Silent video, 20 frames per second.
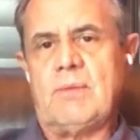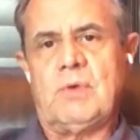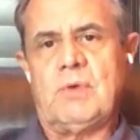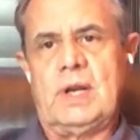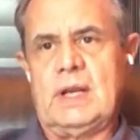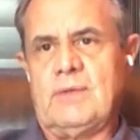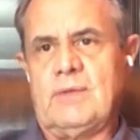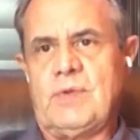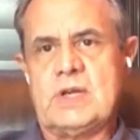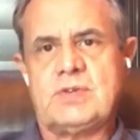
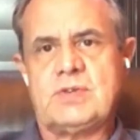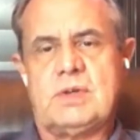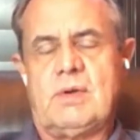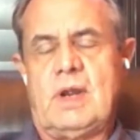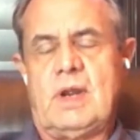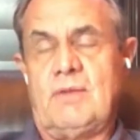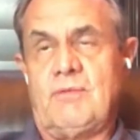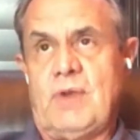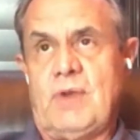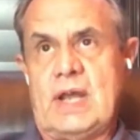kept
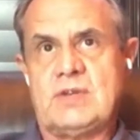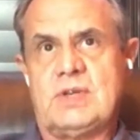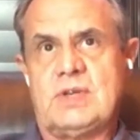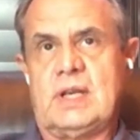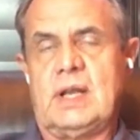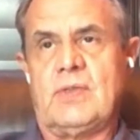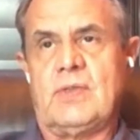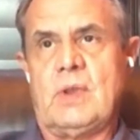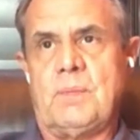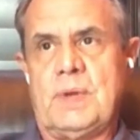
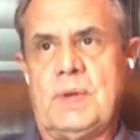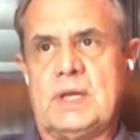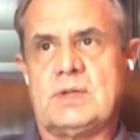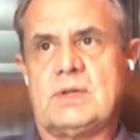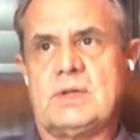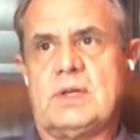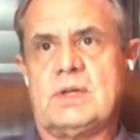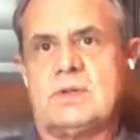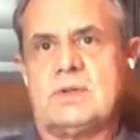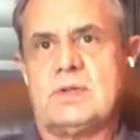investing in the
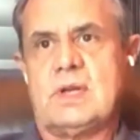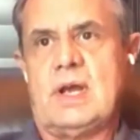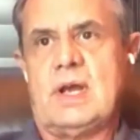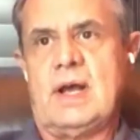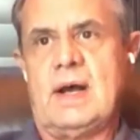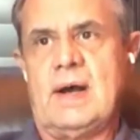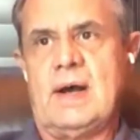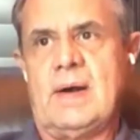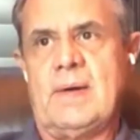business.